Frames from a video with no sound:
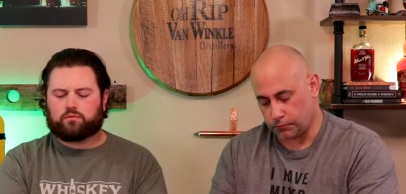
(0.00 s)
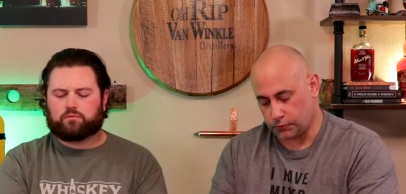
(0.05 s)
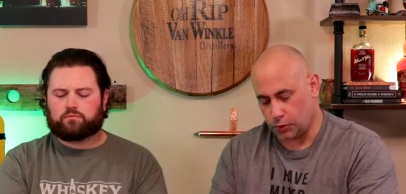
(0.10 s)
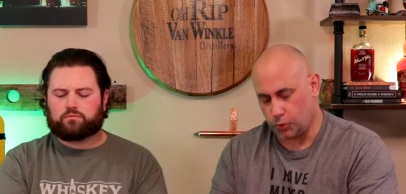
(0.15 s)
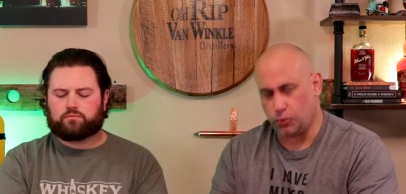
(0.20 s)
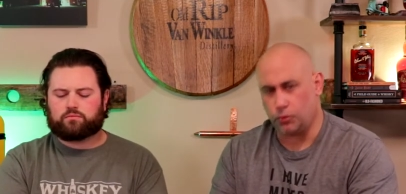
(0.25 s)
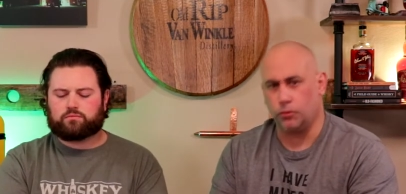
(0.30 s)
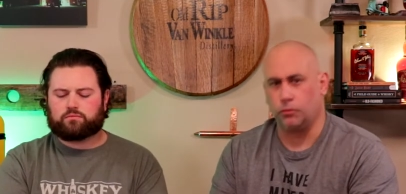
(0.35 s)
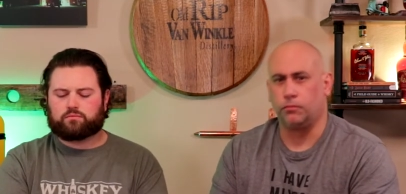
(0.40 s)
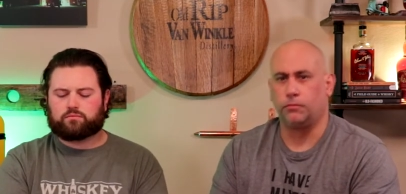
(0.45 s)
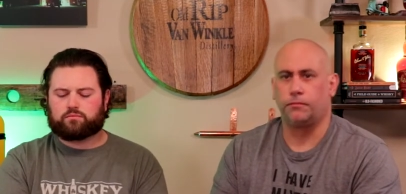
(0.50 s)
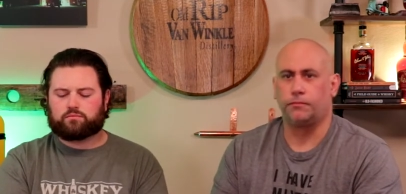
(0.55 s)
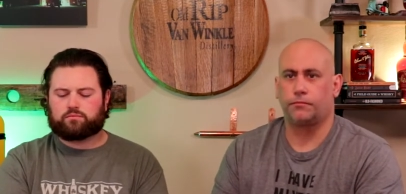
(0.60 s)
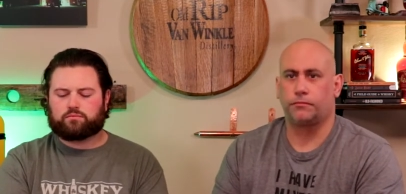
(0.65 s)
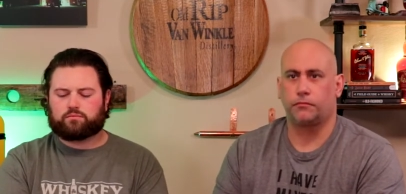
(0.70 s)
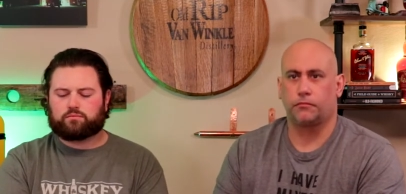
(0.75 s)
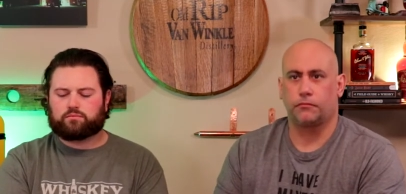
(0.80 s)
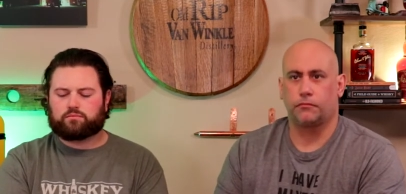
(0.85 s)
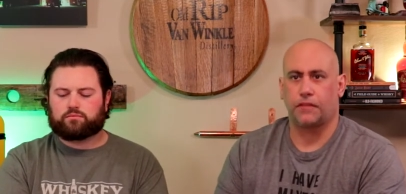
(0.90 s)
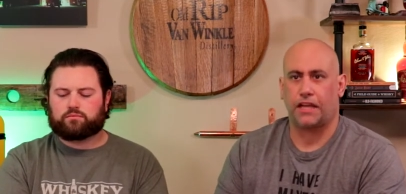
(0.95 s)
Speaker 1: Ooh,
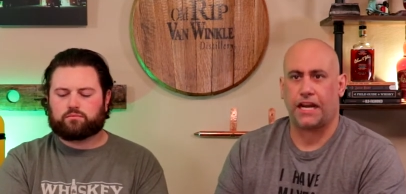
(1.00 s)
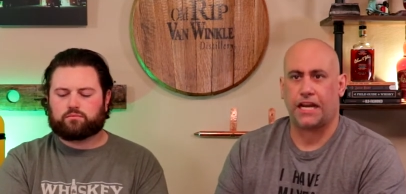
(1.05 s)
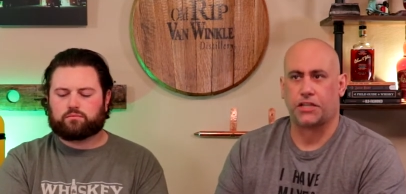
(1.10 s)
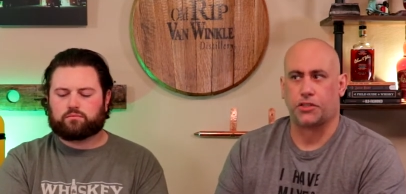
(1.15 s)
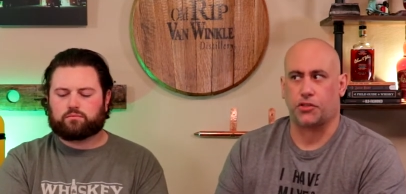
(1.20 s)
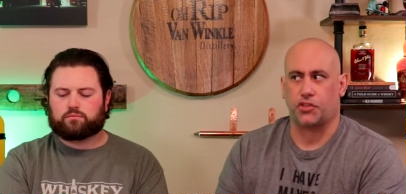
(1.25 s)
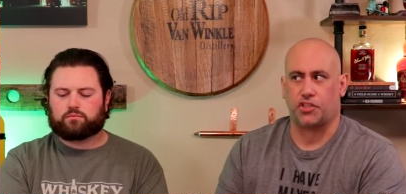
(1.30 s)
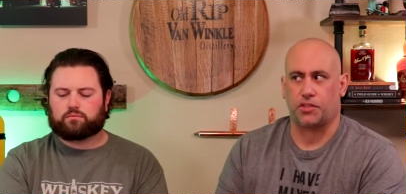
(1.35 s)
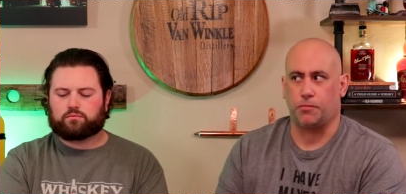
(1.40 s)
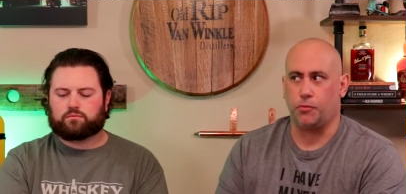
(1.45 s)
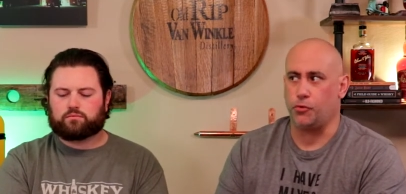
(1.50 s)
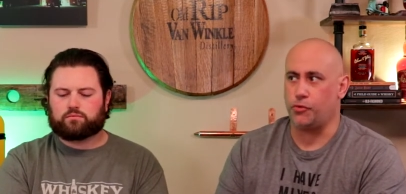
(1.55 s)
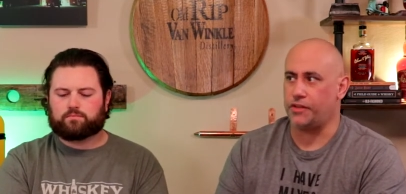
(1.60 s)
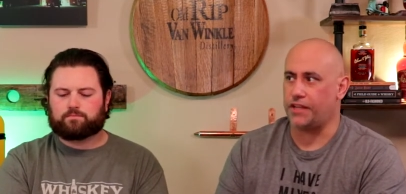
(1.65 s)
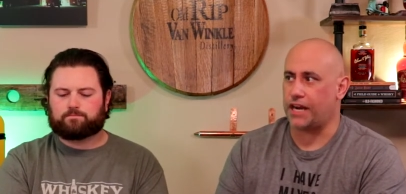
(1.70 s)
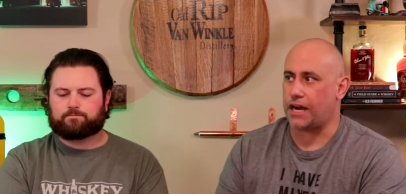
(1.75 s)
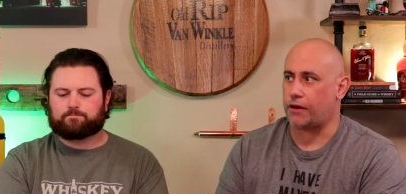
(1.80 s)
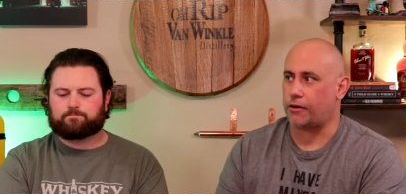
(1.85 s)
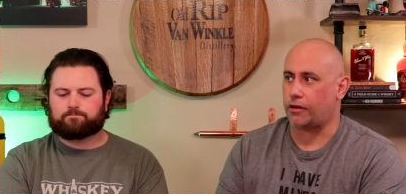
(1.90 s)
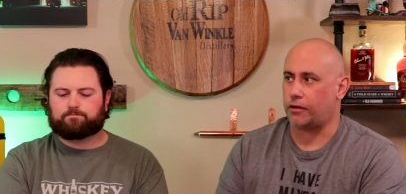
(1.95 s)
that actually smoothed it
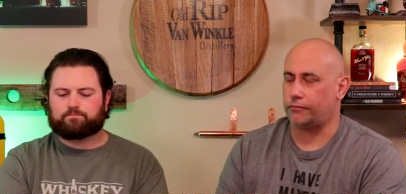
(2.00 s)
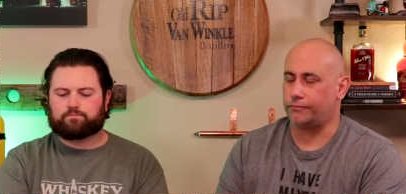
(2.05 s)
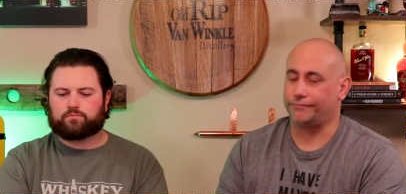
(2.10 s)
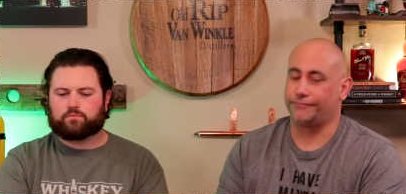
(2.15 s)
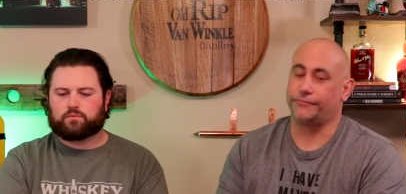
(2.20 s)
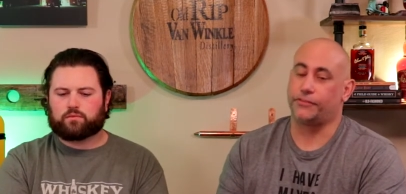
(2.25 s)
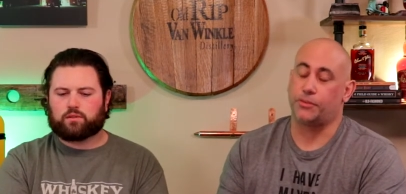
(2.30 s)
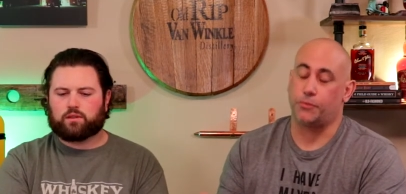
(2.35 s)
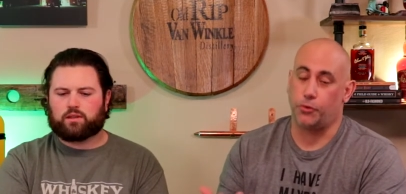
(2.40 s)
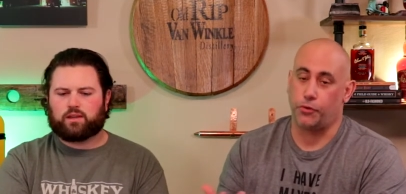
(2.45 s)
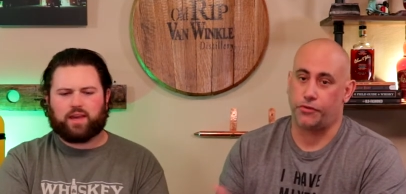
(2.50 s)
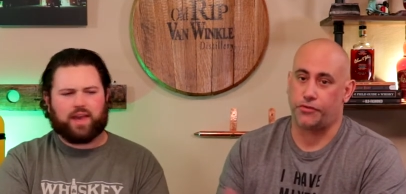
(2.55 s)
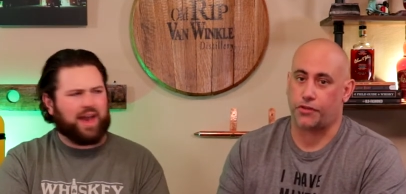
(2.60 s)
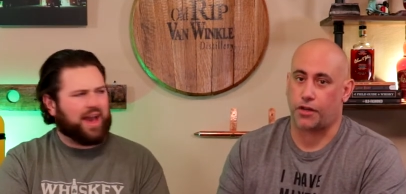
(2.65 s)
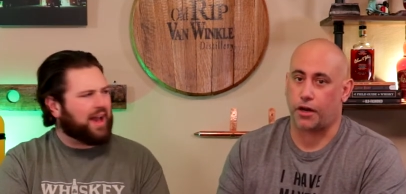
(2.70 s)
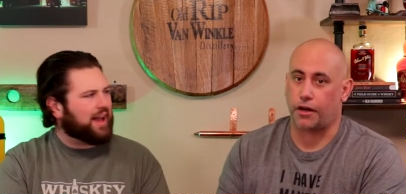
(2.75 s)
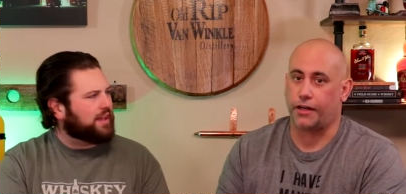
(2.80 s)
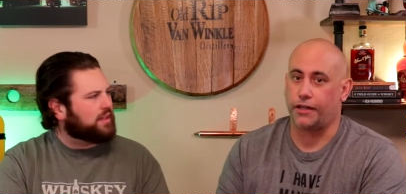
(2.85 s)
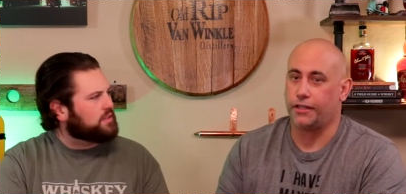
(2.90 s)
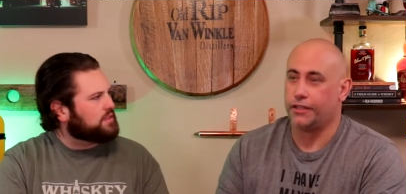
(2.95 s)
out. Smoothed
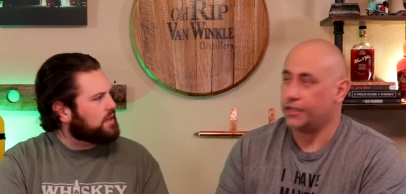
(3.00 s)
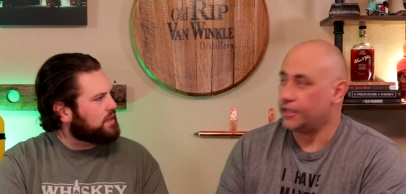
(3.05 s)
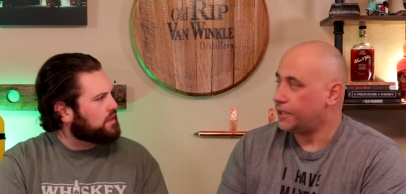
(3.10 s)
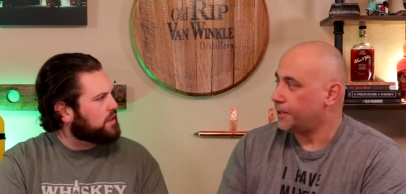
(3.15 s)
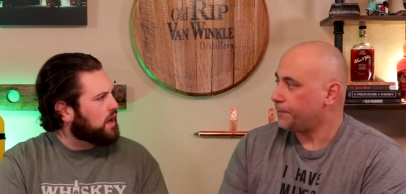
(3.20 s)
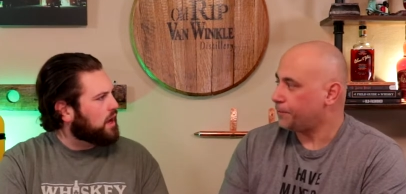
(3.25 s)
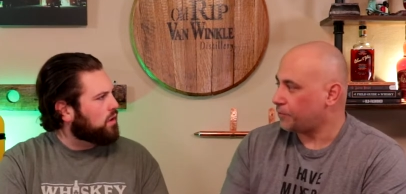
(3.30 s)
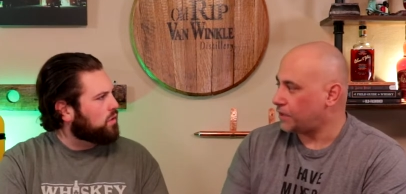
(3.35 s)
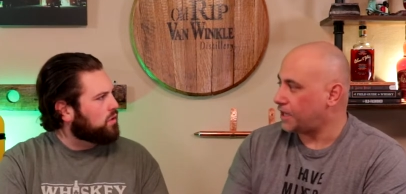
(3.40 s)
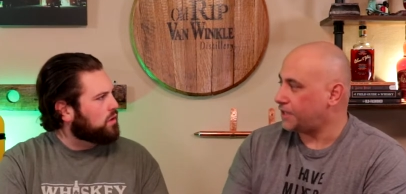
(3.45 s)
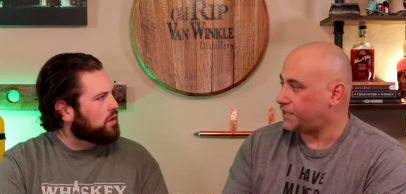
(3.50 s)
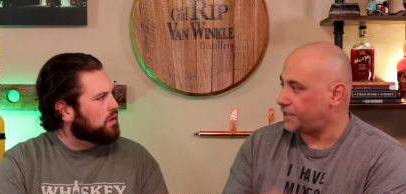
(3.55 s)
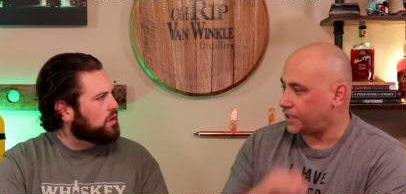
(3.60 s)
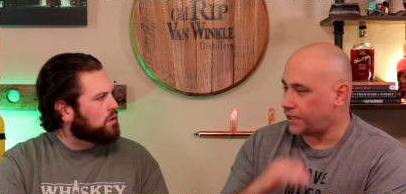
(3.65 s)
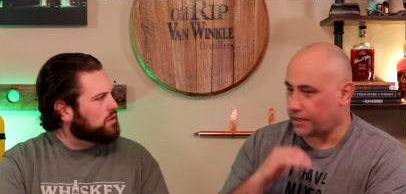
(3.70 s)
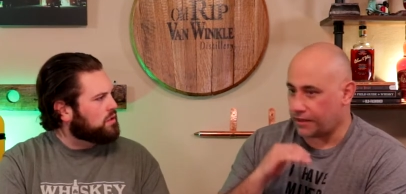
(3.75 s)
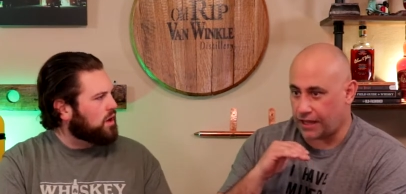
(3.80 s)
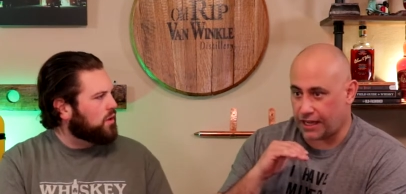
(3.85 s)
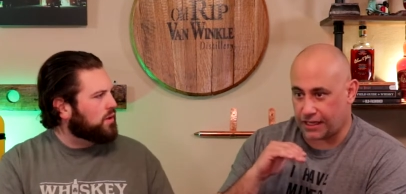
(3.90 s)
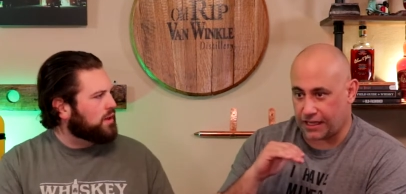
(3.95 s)
yeah, it, out. it did though. It did.
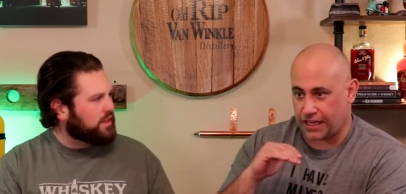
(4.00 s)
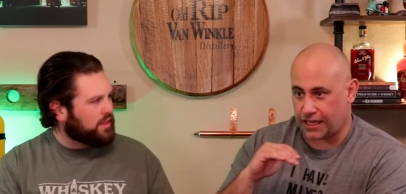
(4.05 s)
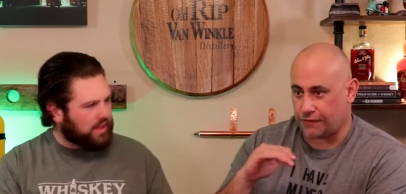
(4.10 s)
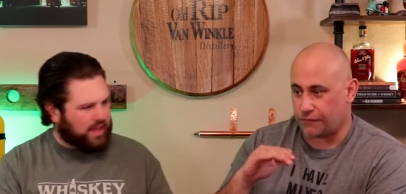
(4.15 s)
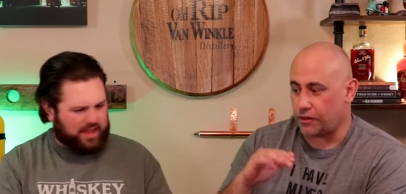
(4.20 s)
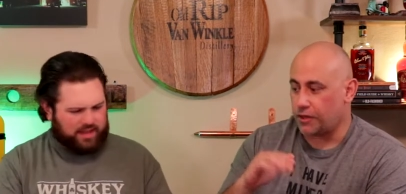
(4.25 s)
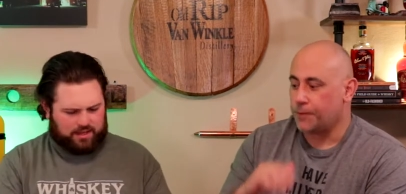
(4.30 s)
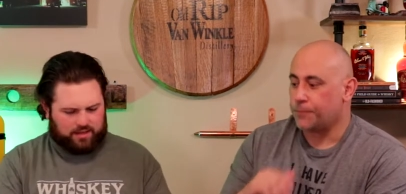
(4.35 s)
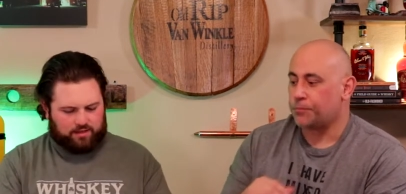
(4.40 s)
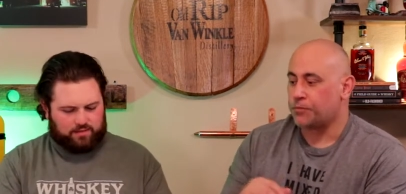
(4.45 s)
It no, like, it, like